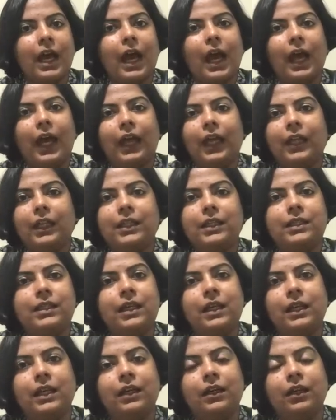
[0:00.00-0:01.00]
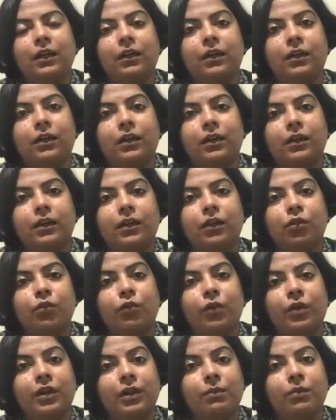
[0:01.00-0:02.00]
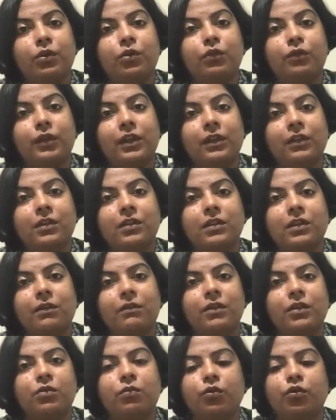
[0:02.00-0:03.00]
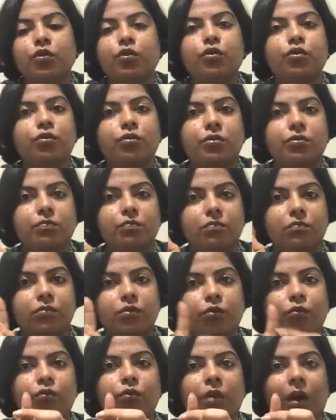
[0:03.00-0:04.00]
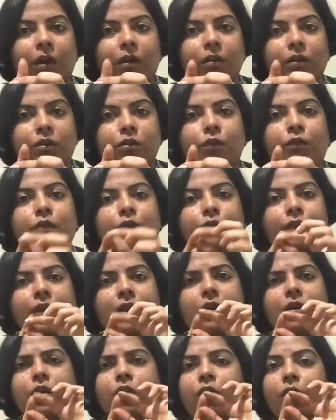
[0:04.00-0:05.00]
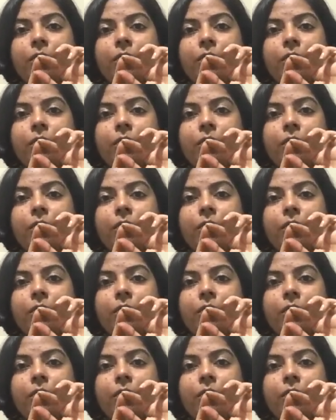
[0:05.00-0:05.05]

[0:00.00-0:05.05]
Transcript: And say you were able to feel the cervix with just two knuckles of your finger,